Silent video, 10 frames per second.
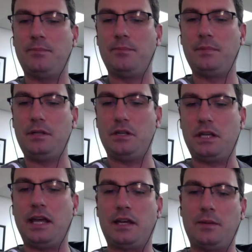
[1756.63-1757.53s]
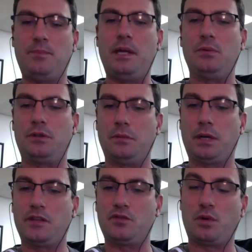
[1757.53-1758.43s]
you can't compete with them
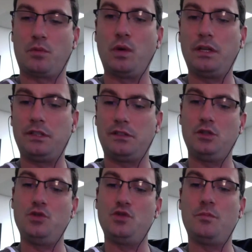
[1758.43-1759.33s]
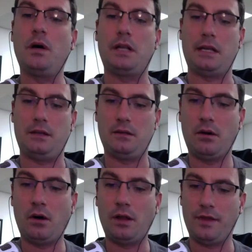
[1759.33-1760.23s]
because we're willing to lose money
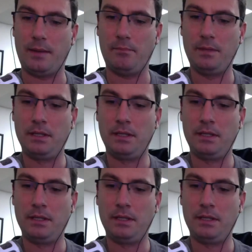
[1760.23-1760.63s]
on them.